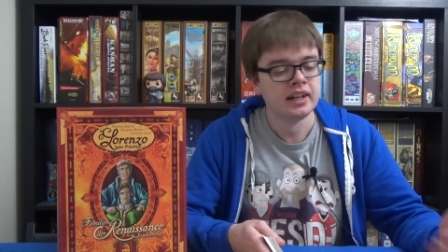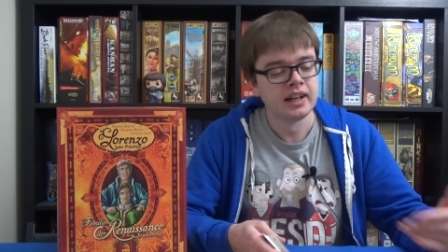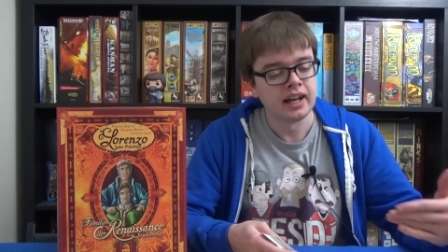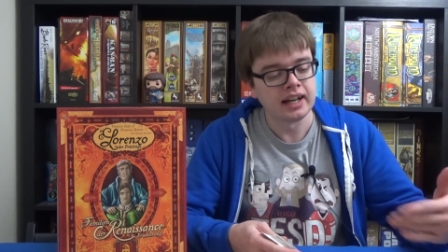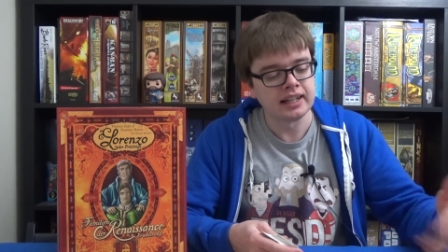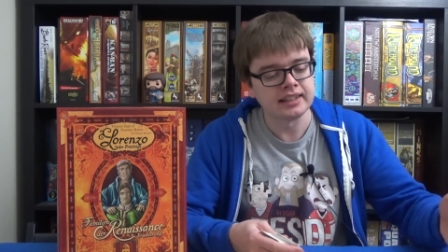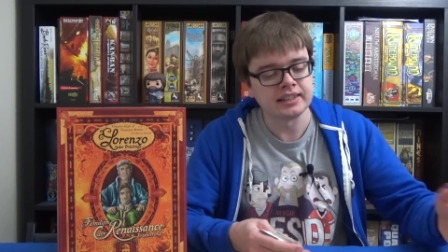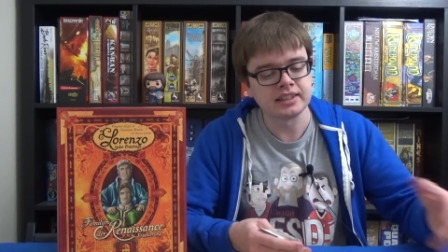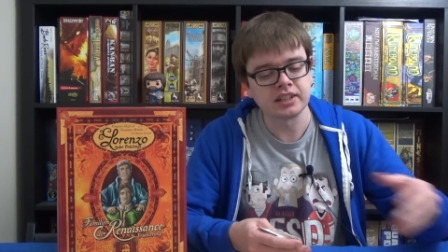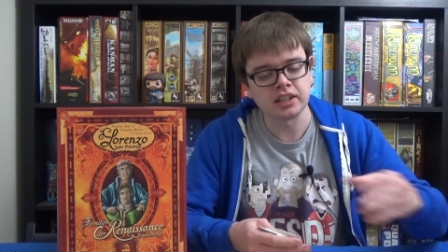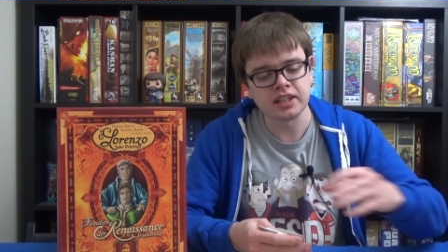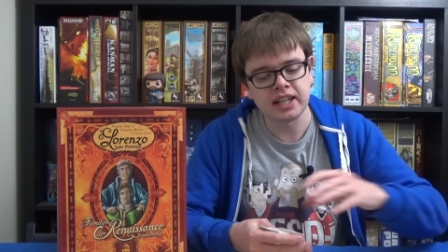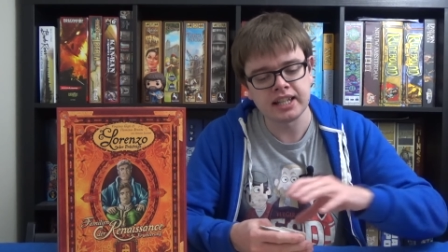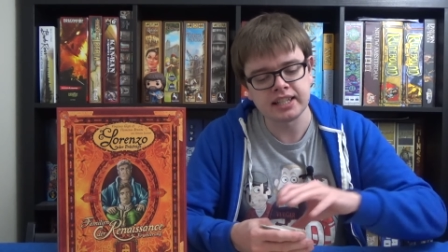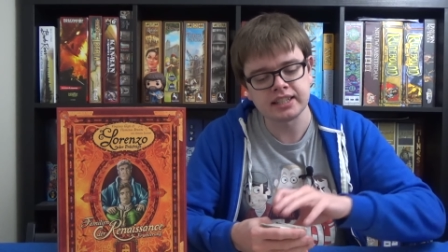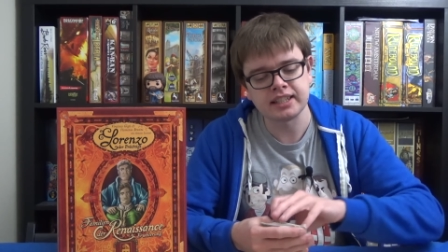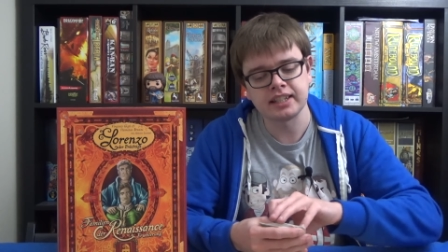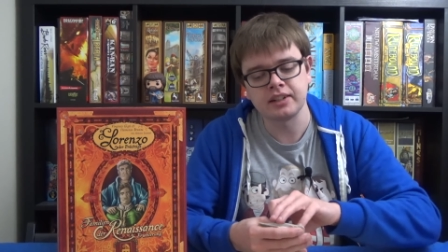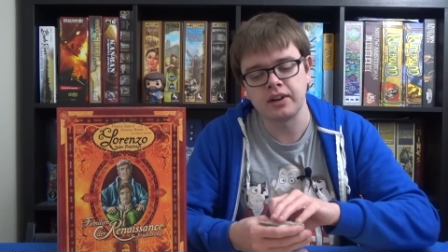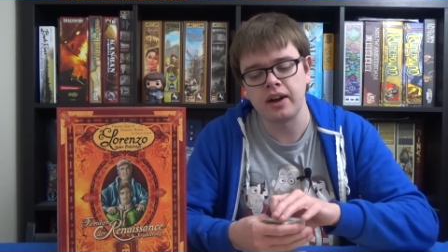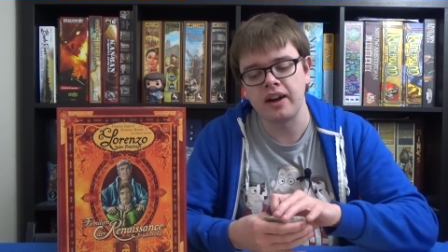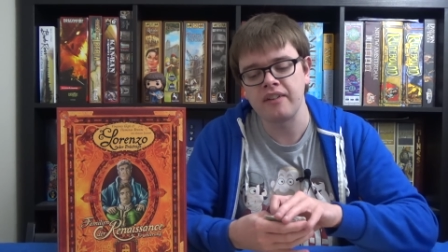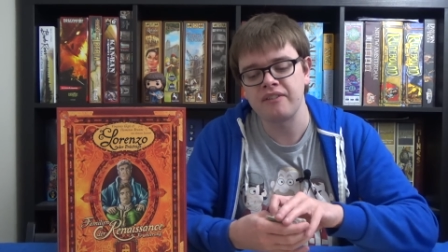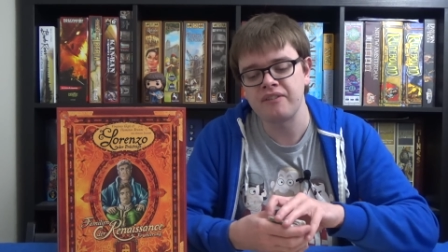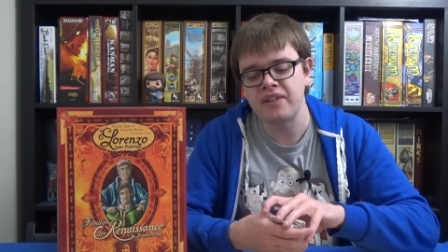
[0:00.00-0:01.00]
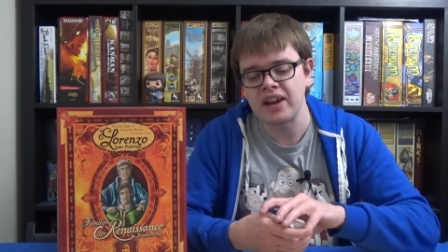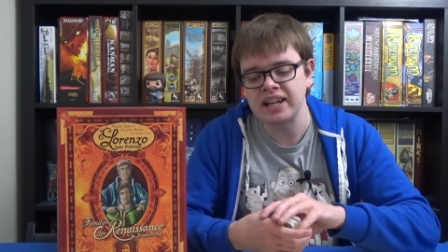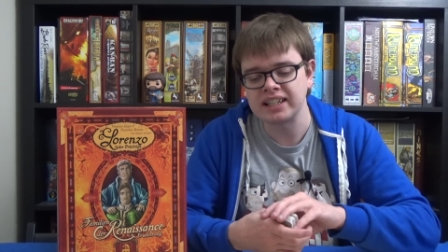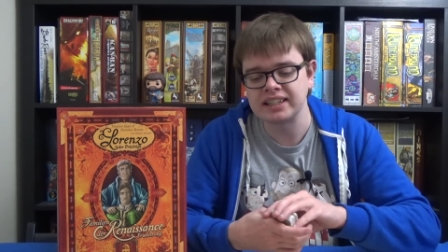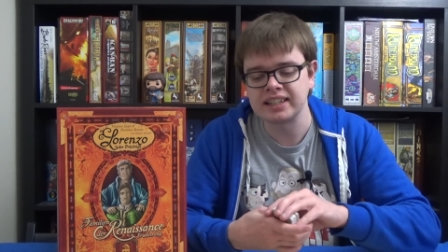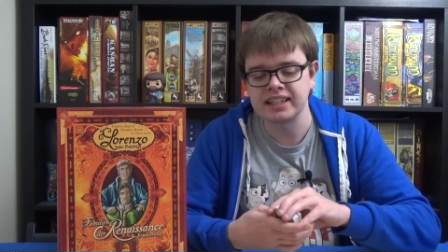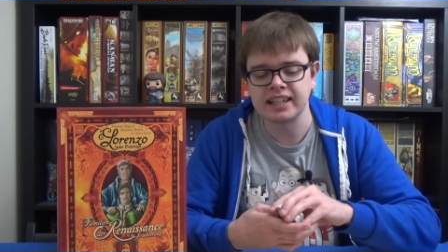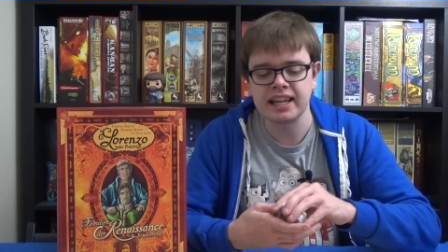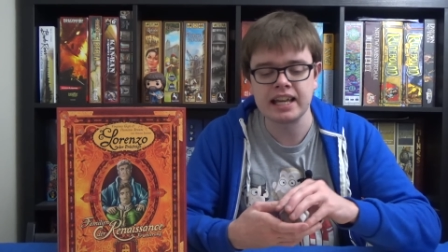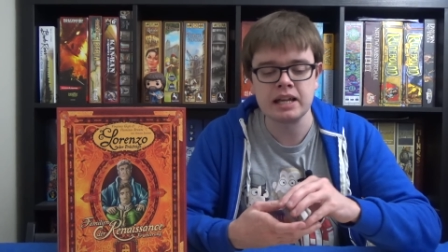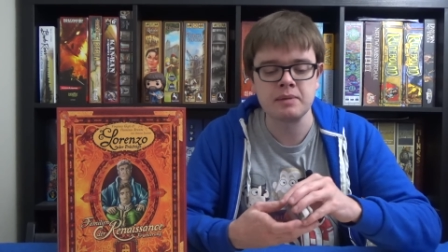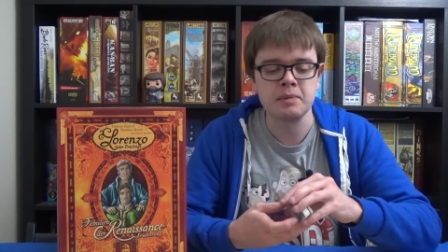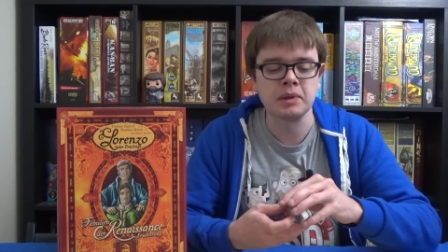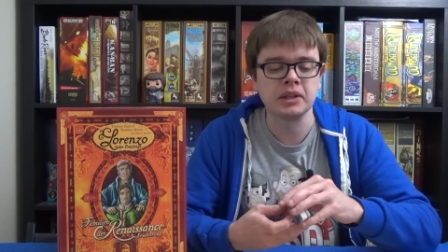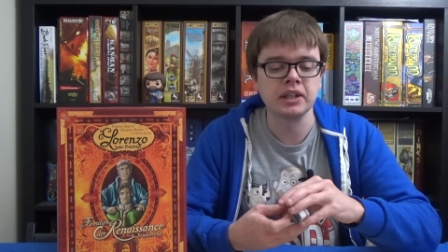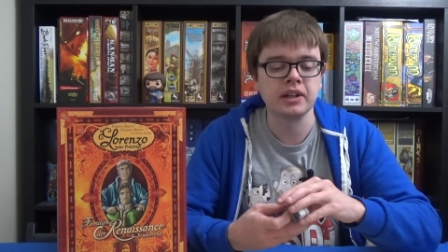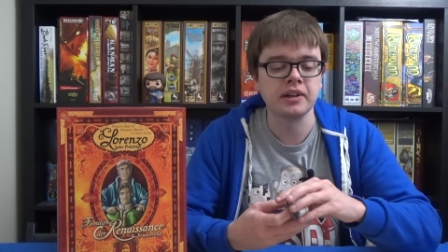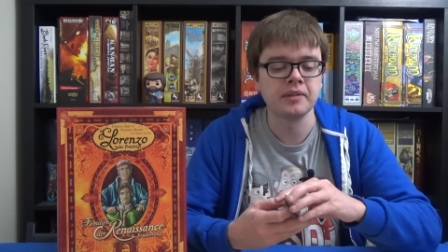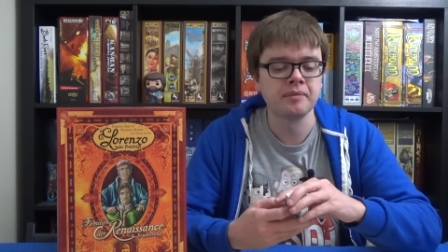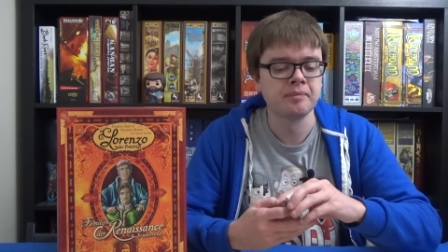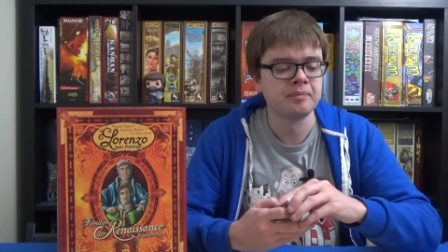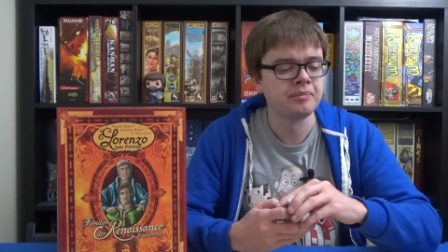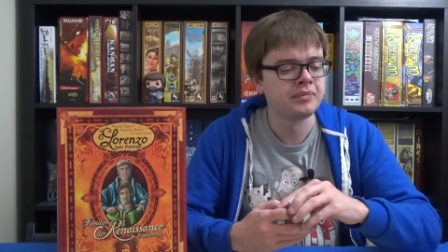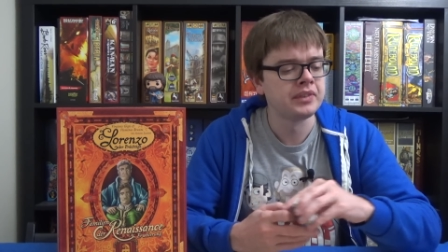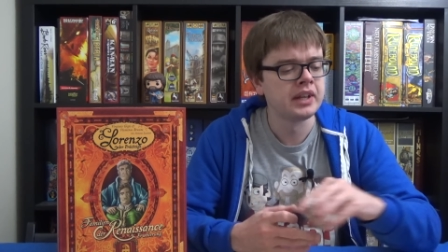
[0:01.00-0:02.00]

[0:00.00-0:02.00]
And so that's going to affect the game a lot.